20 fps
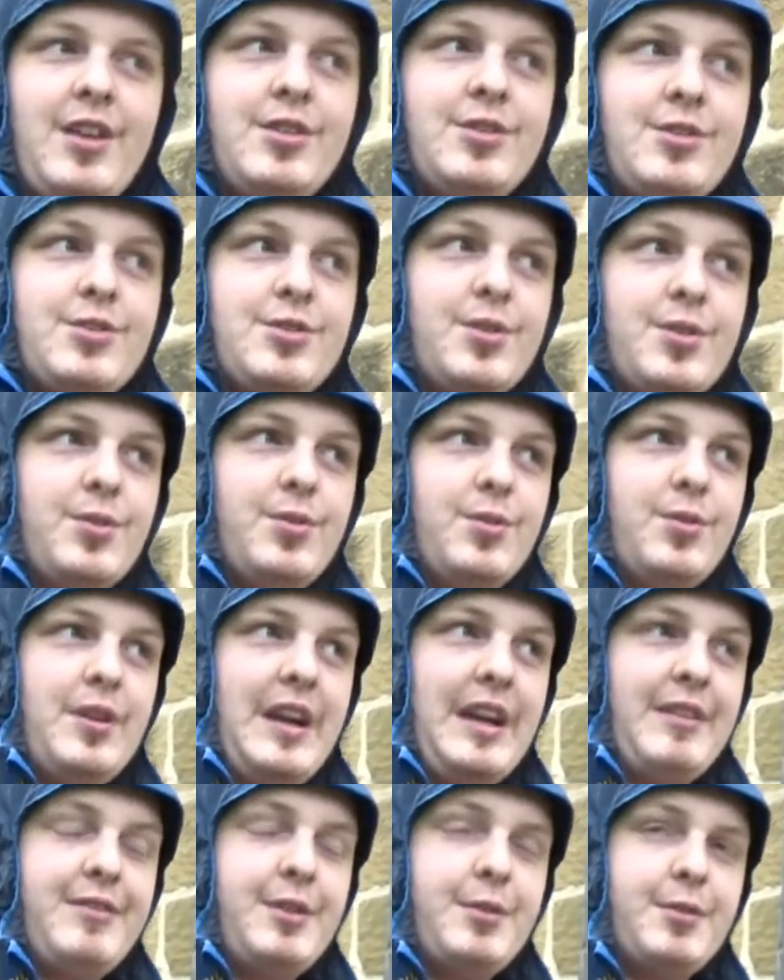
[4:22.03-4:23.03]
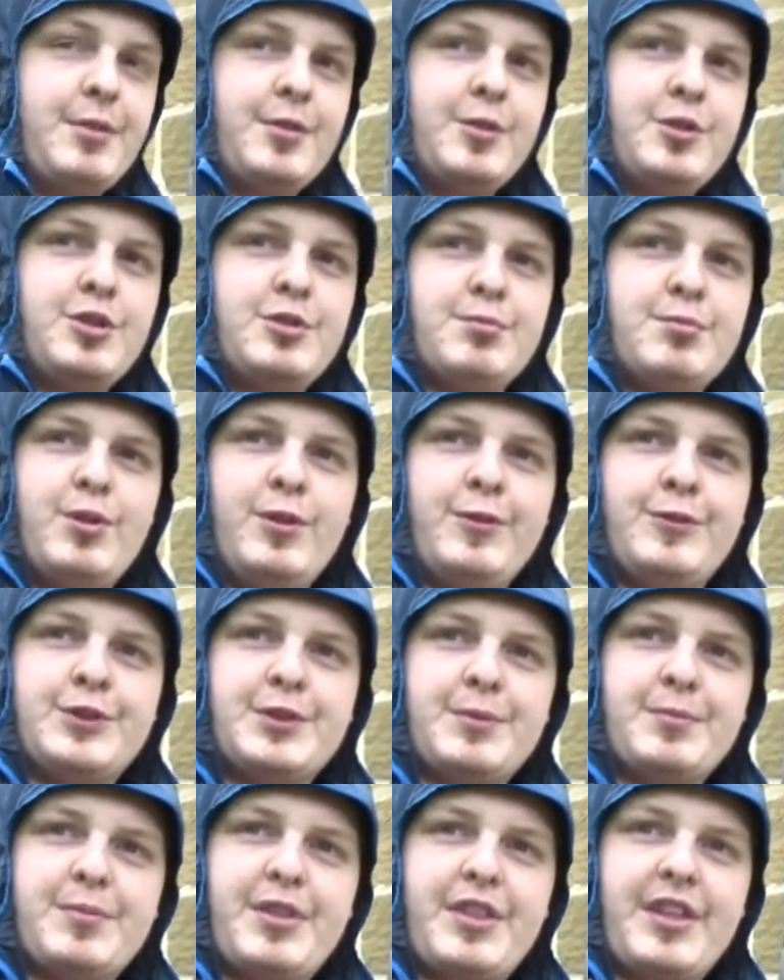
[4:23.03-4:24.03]
So, if you were going to move
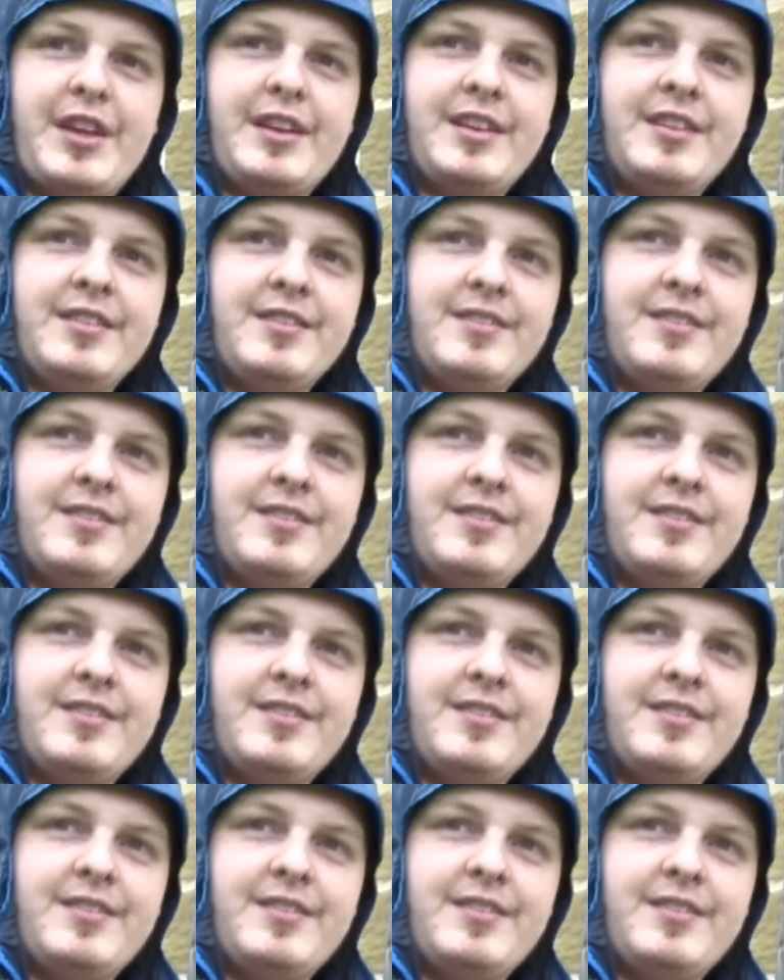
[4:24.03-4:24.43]
something...